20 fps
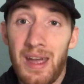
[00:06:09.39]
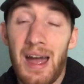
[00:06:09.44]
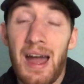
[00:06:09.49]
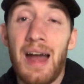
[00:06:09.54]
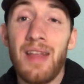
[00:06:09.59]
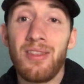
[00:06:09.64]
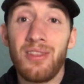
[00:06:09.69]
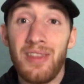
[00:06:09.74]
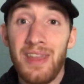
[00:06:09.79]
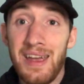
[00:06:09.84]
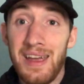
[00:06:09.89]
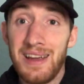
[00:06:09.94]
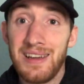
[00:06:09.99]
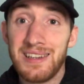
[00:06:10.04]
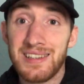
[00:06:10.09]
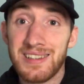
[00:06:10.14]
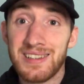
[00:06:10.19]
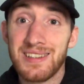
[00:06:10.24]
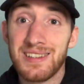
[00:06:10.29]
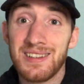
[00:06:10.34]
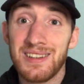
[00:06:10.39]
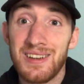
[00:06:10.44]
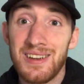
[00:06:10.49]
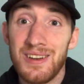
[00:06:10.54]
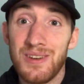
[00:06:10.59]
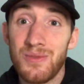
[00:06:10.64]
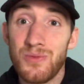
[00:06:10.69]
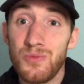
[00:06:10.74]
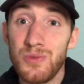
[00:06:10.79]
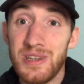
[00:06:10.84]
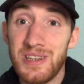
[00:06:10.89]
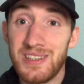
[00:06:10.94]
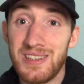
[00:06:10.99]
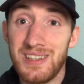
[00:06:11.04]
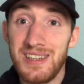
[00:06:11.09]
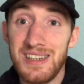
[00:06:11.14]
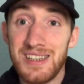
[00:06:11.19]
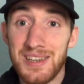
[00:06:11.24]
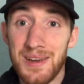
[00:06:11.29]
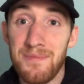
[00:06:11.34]
unless we
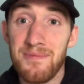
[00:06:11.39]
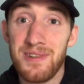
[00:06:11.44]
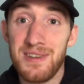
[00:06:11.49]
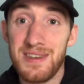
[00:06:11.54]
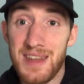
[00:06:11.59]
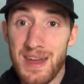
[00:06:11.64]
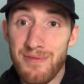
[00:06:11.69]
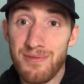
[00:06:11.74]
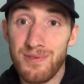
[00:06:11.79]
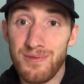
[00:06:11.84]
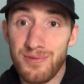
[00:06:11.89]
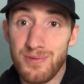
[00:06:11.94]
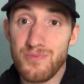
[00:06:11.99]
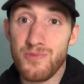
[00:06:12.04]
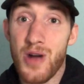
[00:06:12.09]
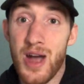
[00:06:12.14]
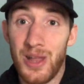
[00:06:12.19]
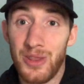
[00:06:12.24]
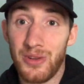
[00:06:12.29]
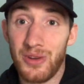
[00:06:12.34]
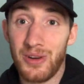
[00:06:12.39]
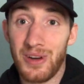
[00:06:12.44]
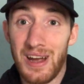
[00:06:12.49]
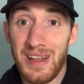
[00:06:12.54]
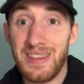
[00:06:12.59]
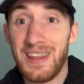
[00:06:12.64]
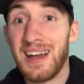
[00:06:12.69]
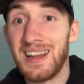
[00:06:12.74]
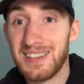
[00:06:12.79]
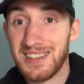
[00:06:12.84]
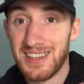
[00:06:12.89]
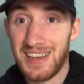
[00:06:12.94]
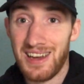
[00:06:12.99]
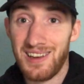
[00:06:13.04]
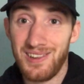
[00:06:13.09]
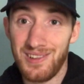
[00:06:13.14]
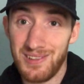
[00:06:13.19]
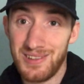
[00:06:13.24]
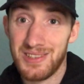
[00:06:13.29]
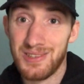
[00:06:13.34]
see something different from Wilder, and that's getting
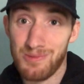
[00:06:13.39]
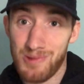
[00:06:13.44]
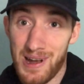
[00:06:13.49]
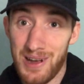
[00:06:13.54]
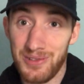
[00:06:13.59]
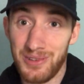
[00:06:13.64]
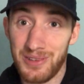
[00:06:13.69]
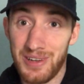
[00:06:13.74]
on to Wilder